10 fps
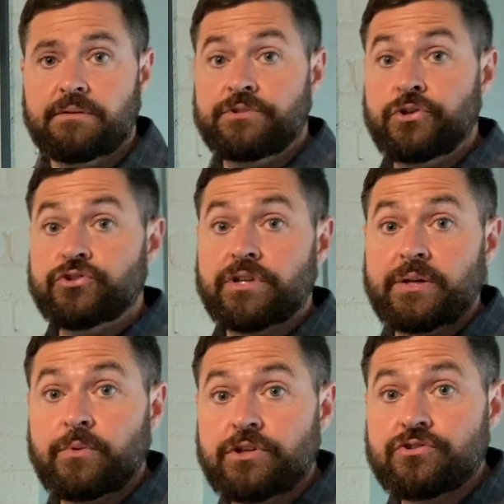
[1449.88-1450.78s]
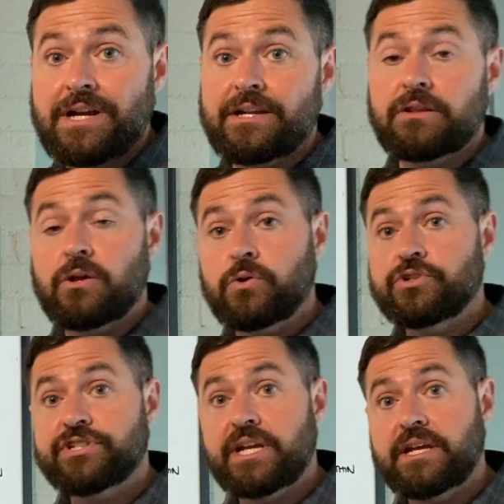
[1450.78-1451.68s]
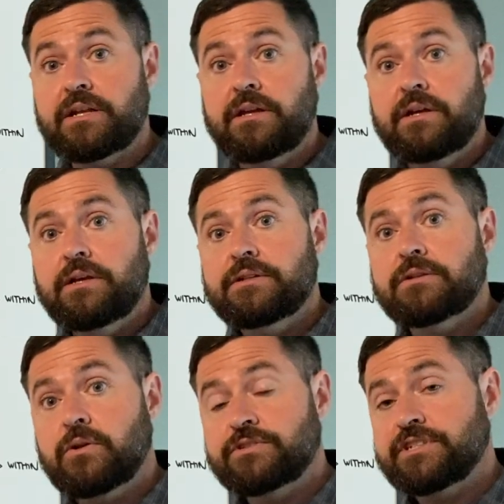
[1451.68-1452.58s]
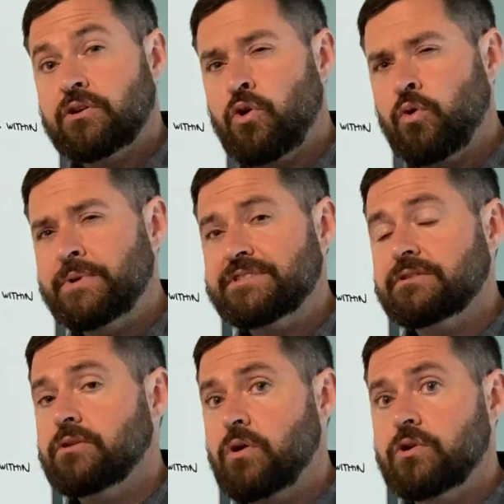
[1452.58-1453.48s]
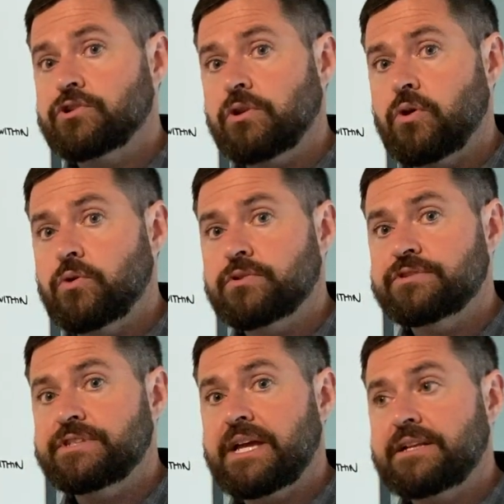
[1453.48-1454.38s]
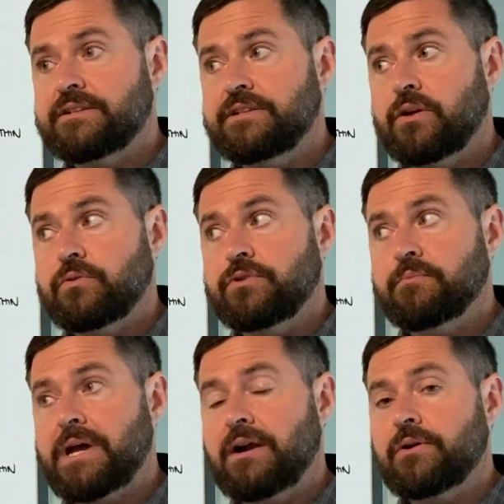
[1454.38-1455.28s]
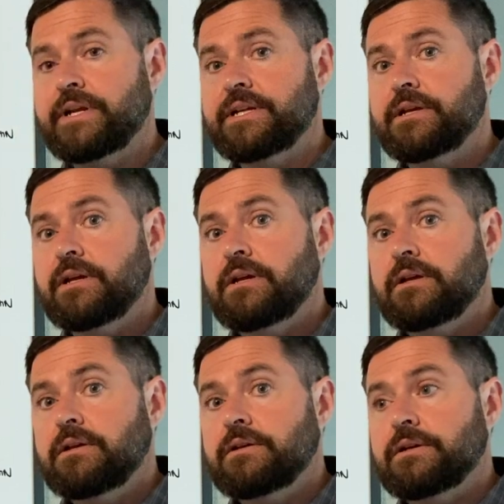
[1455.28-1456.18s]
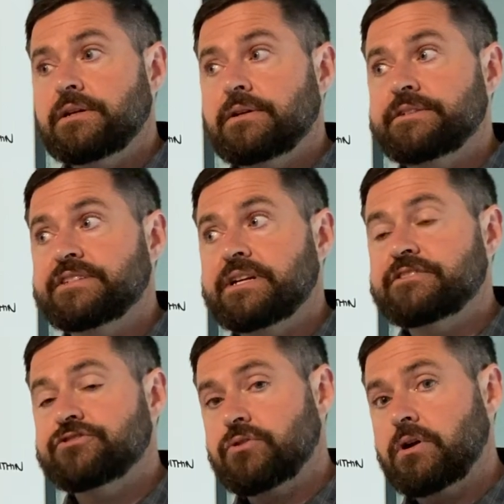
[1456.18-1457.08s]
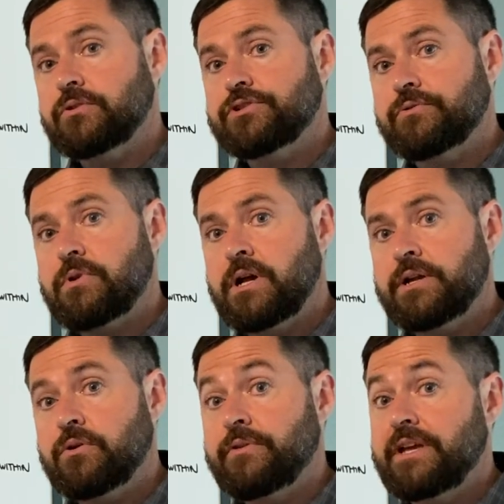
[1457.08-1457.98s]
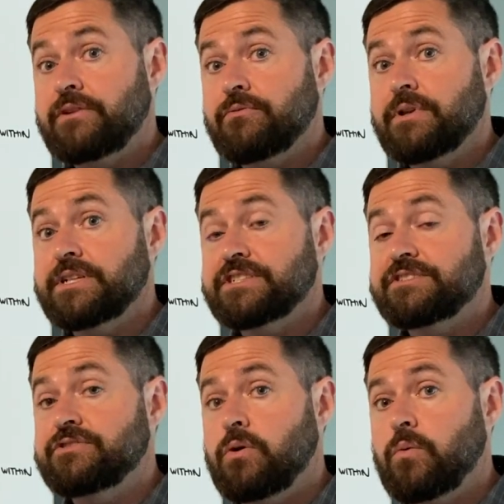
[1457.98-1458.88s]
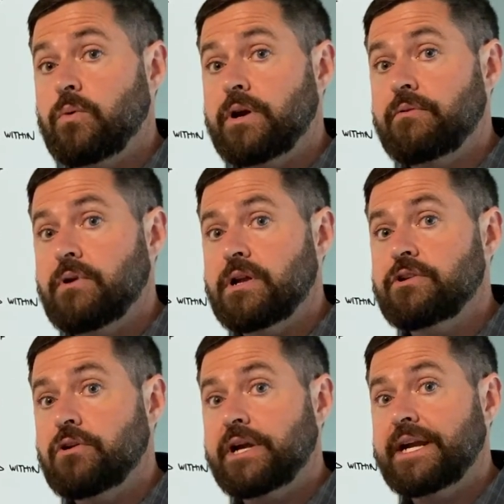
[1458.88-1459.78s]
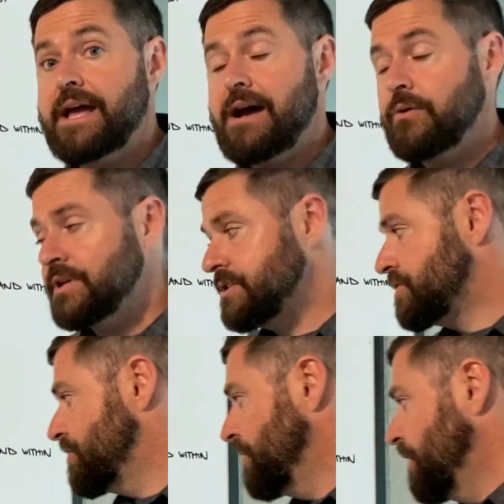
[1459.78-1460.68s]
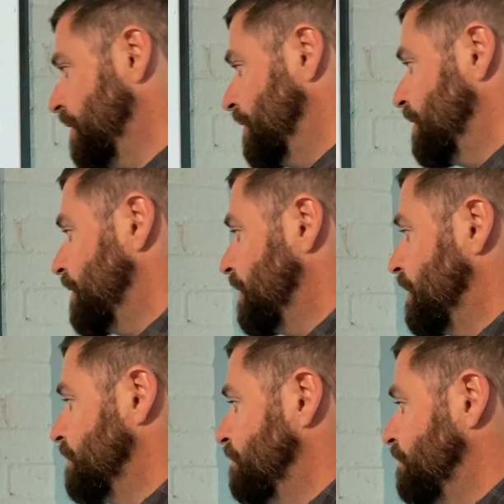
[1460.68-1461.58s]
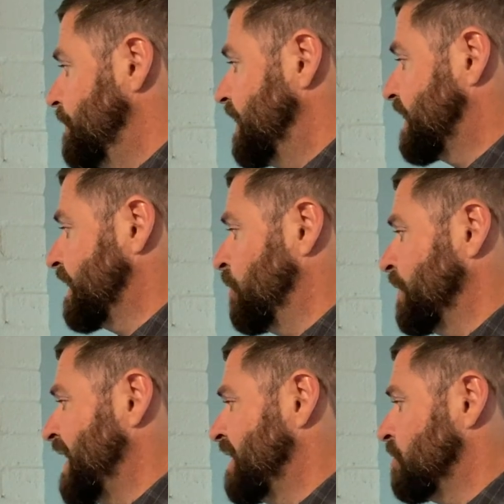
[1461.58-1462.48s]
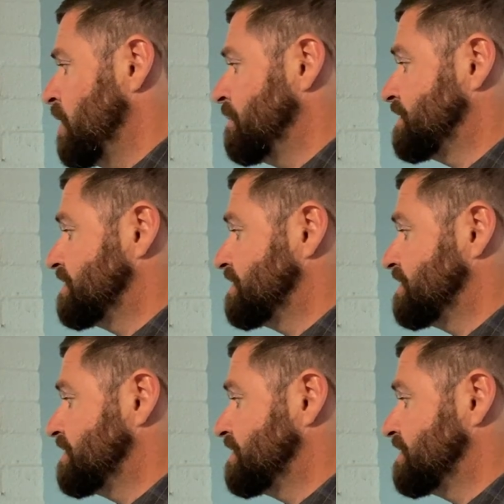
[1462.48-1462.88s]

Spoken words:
Usually when you're trying to load shed loads in your home, it's large loads that your battery is going to struggle to run, or that you really just don't want to run during an outage. It can only handle up to